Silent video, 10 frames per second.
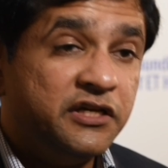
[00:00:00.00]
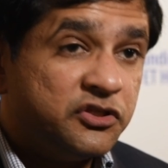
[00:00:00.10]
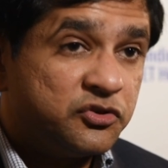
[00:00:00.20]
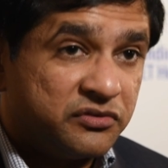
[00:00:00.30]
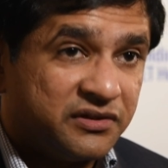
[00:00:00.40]

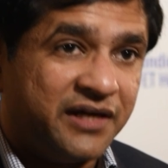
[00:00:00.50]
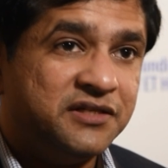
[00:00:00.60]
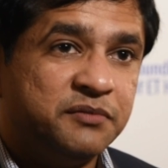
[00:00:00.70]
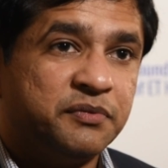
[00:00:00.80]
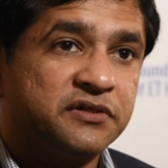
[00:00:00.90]
80 to
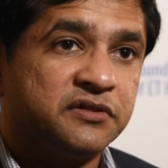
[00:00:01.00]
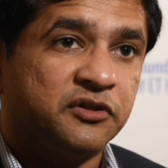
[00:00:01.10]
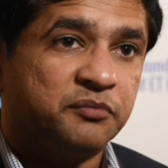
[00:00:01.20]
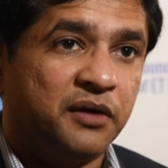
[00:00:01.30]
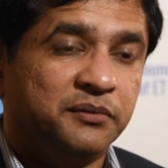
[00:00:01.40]
90 percent
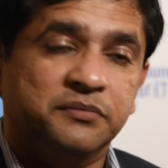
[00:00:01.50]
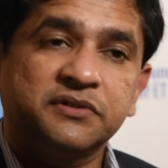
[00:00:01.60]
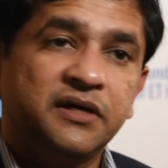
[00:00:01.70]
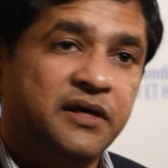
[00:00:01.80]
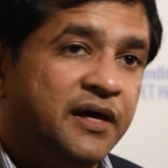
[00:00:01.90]
of the
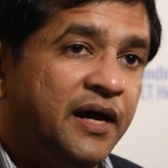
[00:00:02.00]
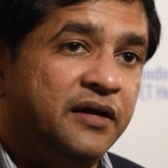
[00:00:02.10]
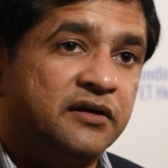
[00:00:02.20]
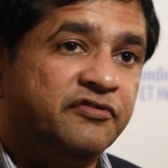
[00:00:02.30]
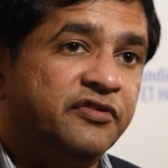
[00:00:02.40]
problems
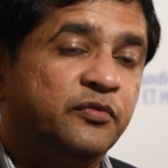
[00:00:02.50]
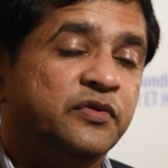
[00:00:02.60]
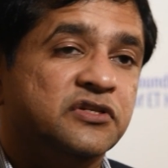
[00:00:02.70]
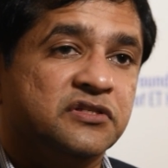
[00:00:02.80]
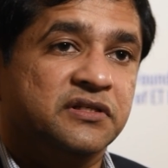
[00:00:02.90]
and refer
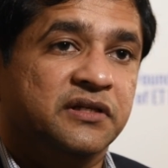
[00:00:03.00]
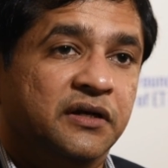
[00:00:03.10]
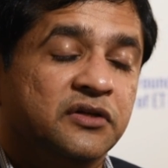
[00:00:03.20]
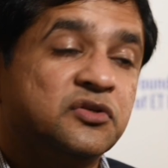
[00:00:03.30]
which is needed.